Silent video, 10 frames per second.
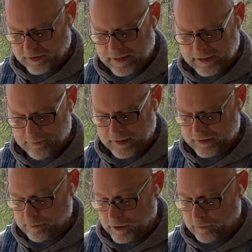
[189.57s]
setting up
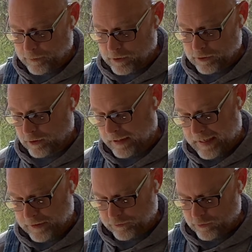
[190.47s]
at the ballpark or in
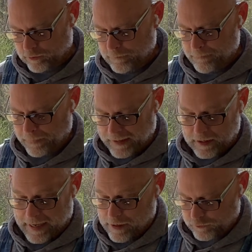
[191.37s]
an external
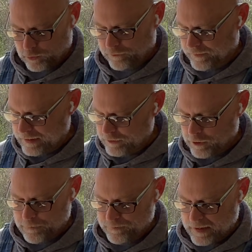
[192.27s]
outdoor
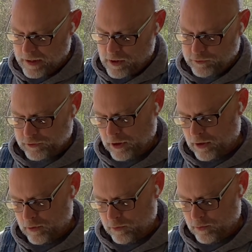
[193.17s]
venue.
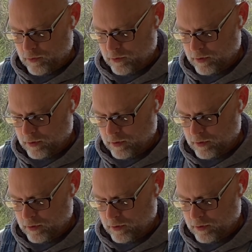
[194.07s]
So